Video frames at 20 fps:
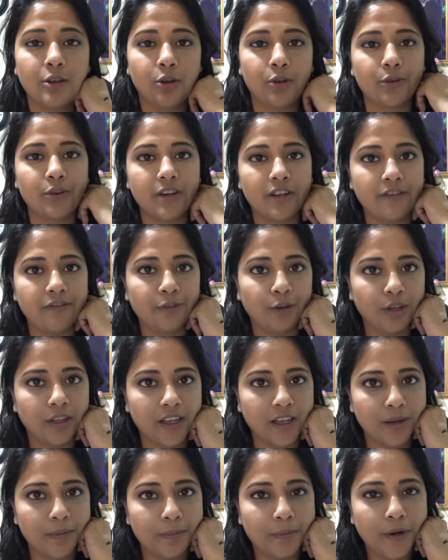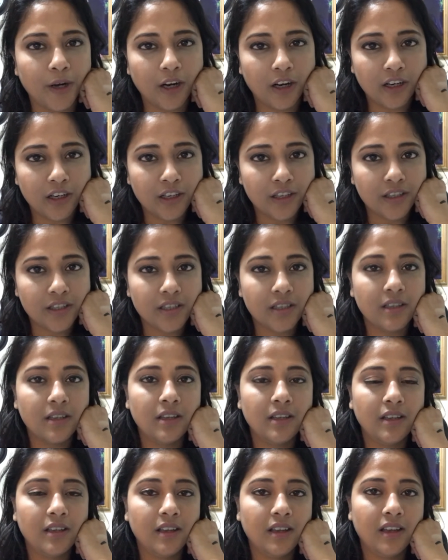already falling apart,
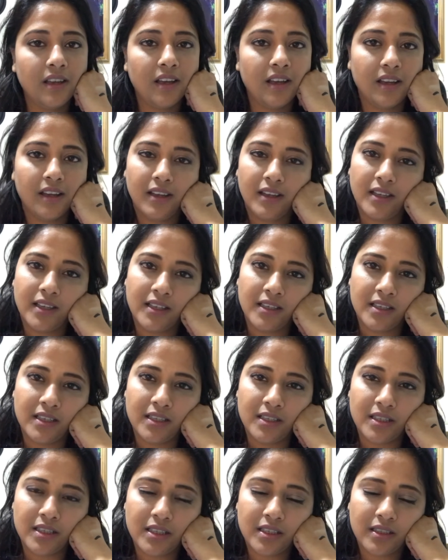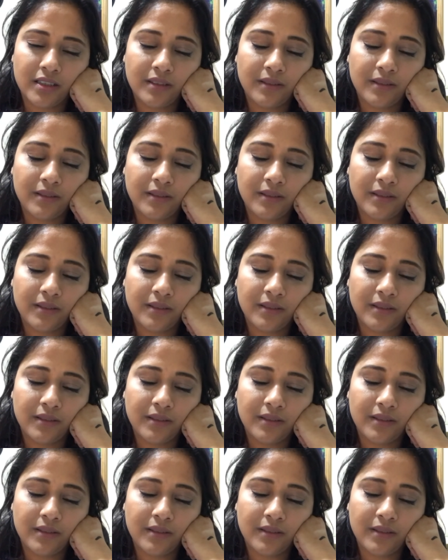and